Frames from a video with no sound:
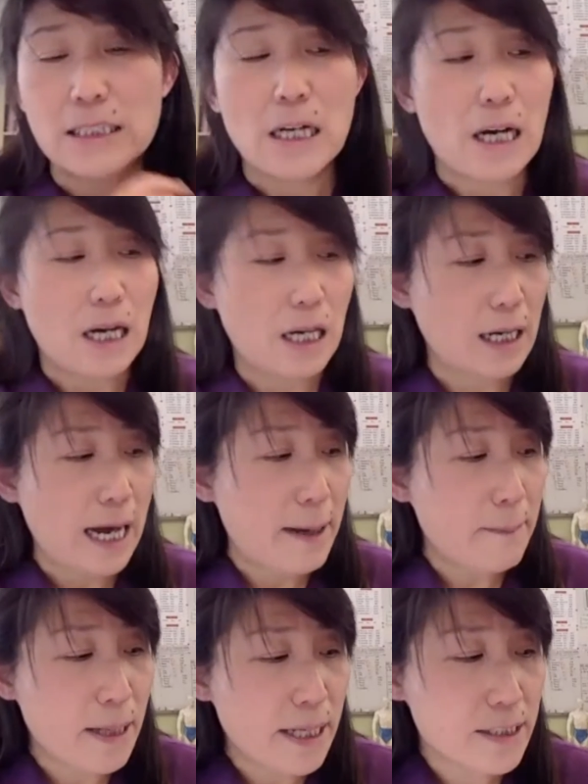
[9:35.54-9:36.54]
I
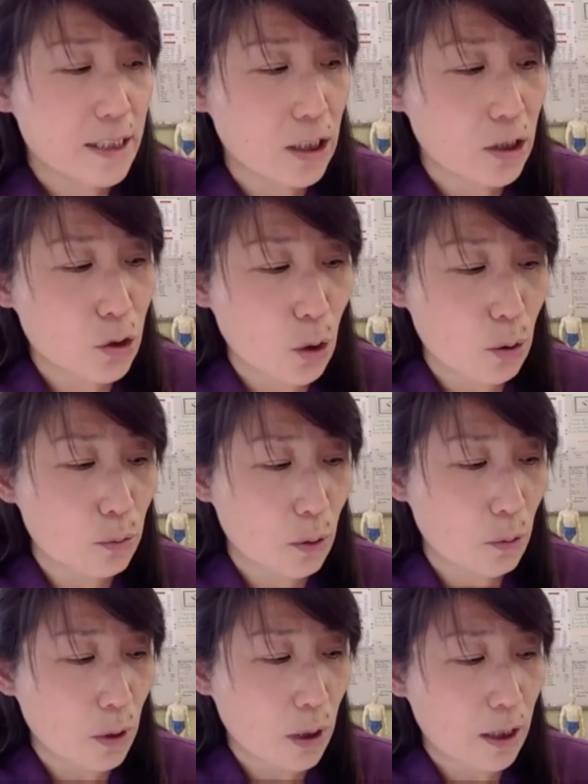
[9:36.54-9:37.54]
basically don't,
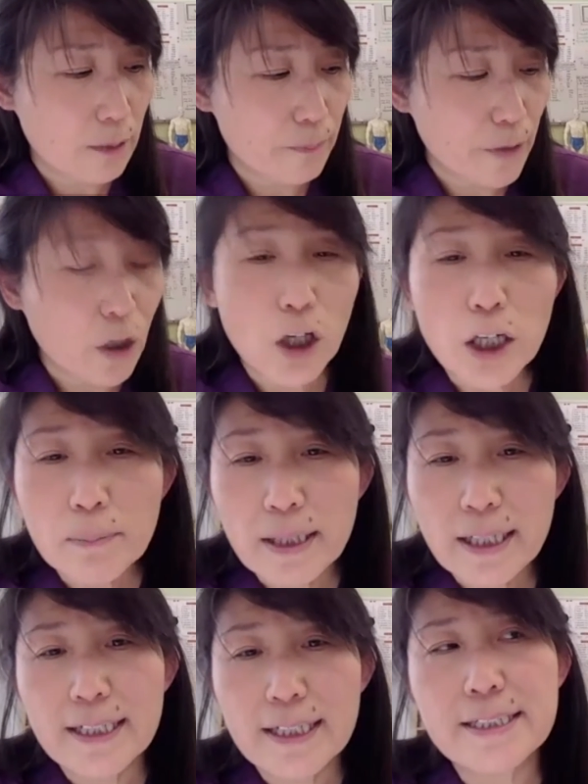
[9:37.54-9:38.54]
herb
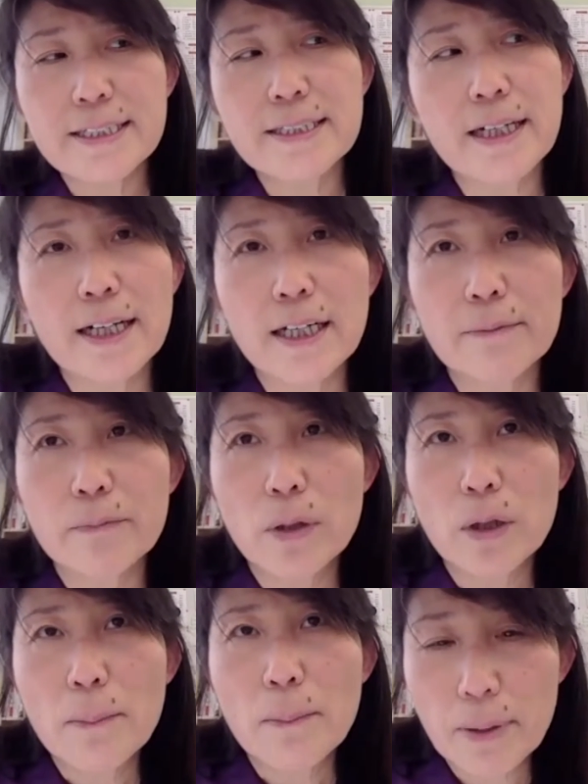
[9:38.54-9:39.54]
is
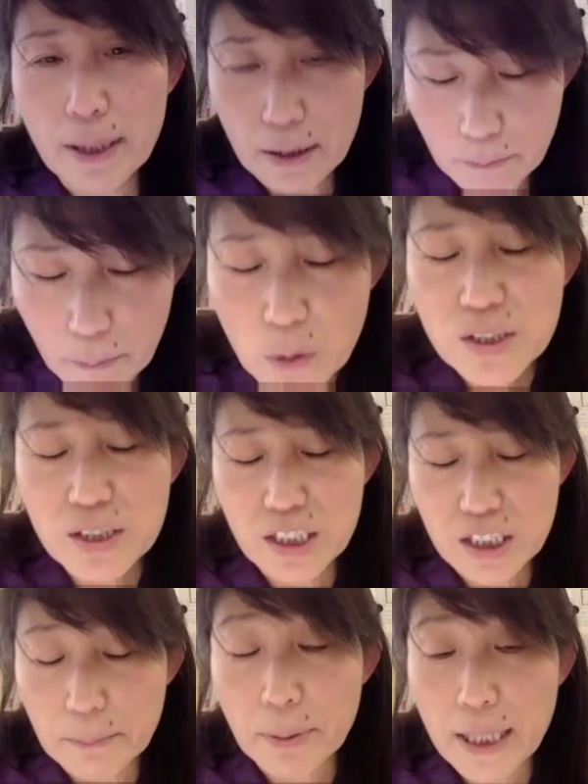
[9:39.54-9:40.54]
mostly
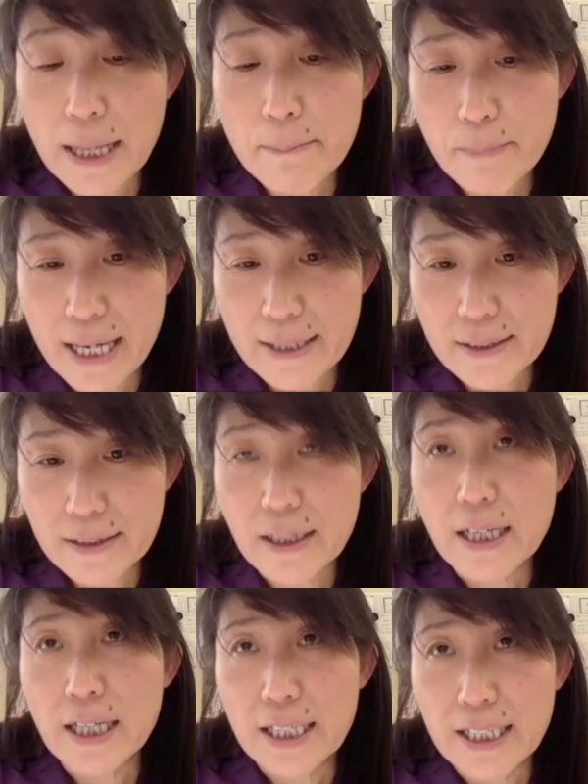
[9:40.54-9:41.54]
is a plant-based.
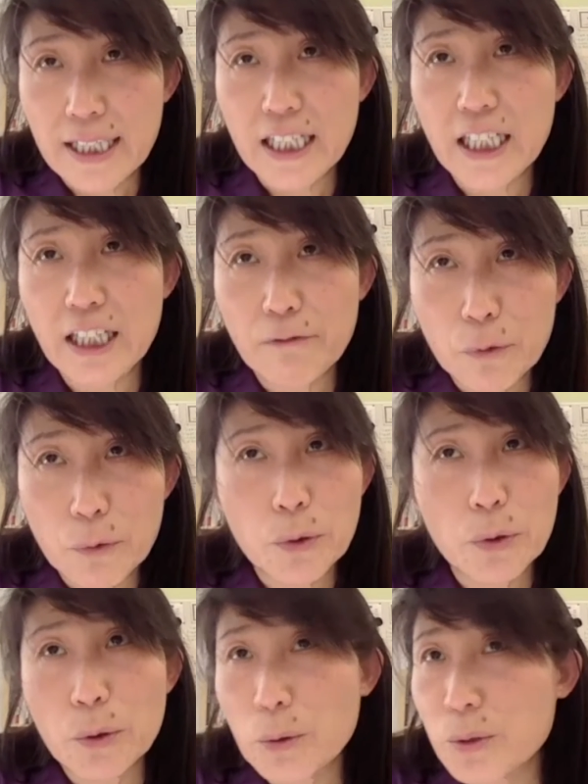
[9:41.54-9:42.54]
Leaf,
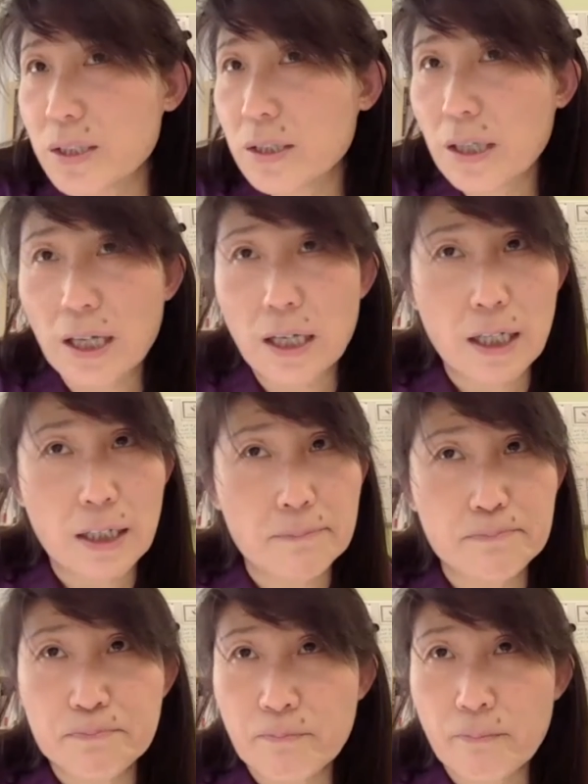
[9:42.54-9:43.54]
roots,
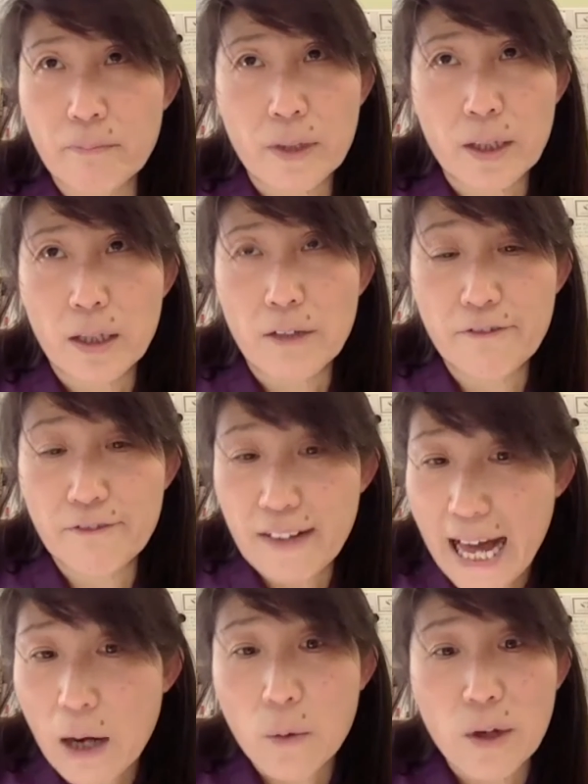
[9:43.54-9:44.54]

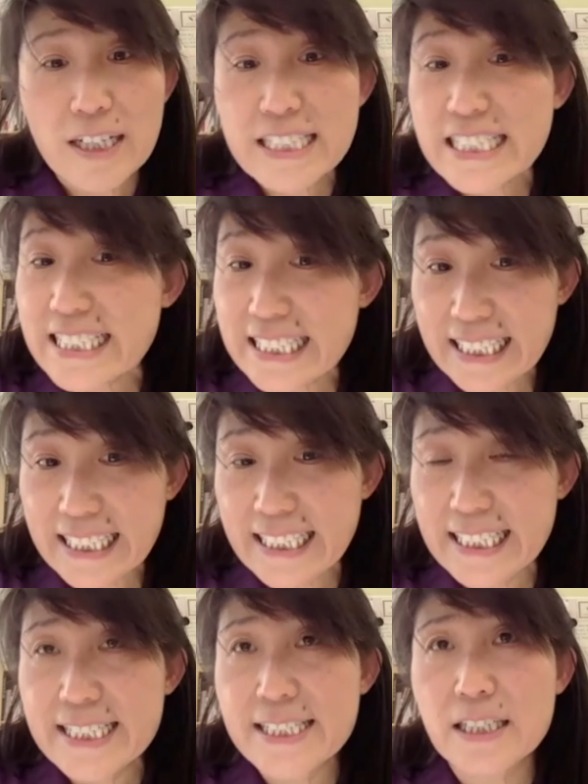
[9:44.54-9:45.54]
flower,
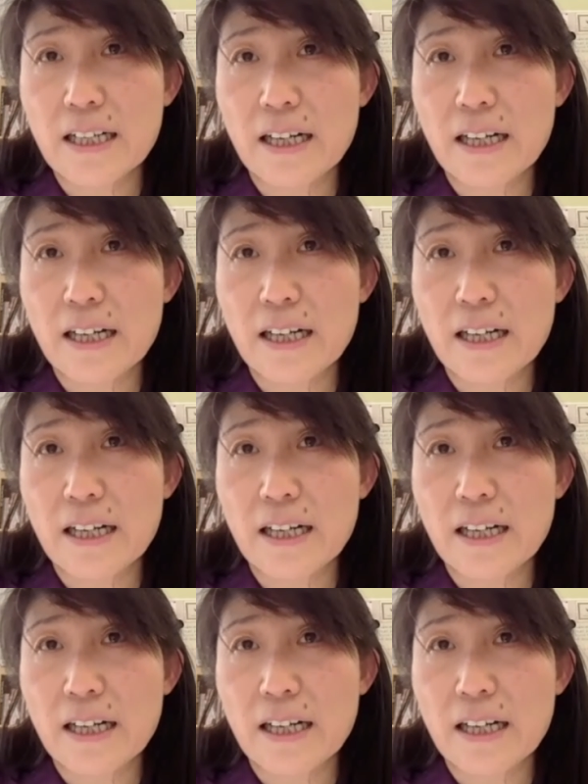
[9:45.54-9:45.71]
seeds,